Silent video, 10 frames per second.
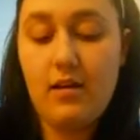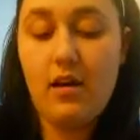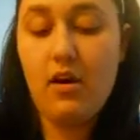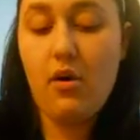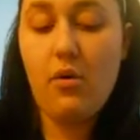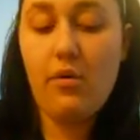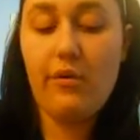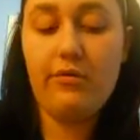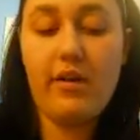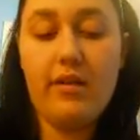a
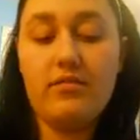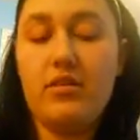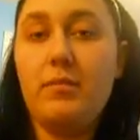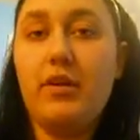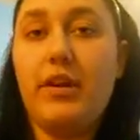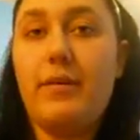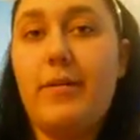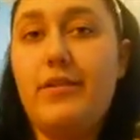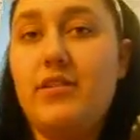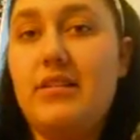whole lot, so I'm probably going to
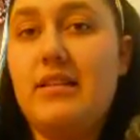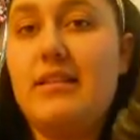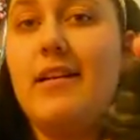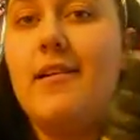repurchase this.